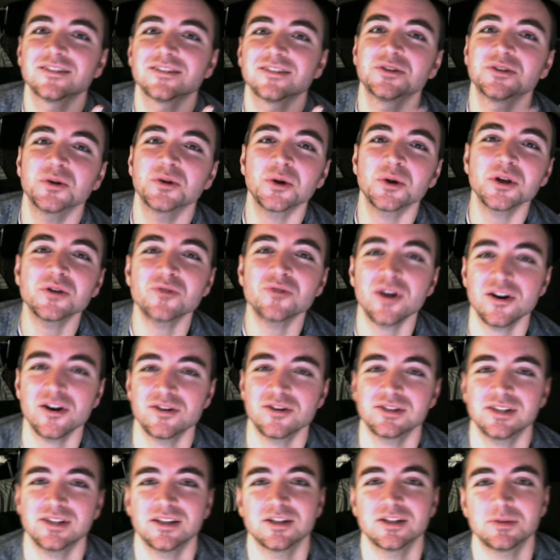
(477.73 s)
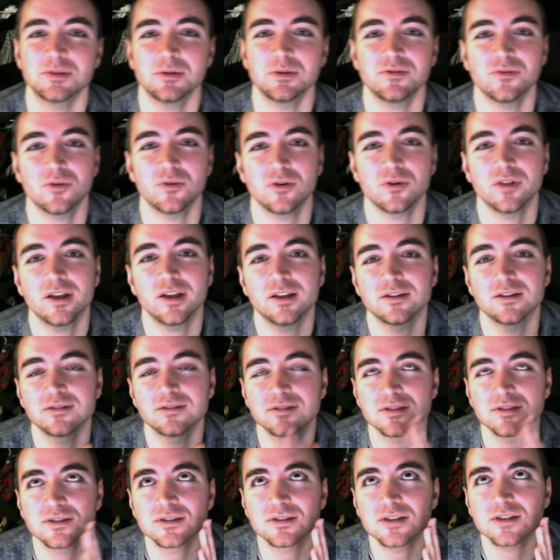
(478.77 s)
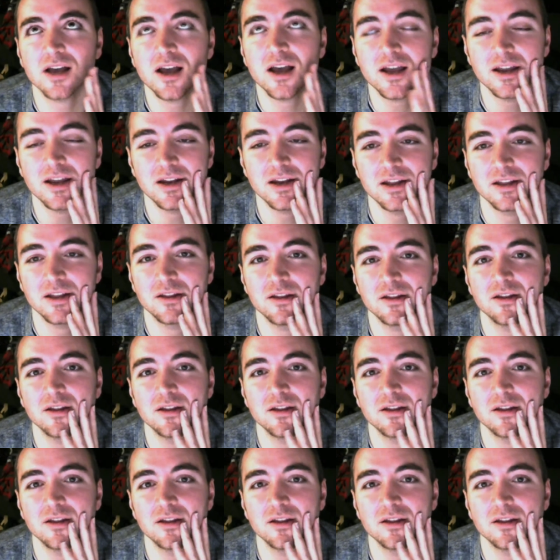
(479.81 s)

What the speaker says: Dorian Ryder said this before. Like, society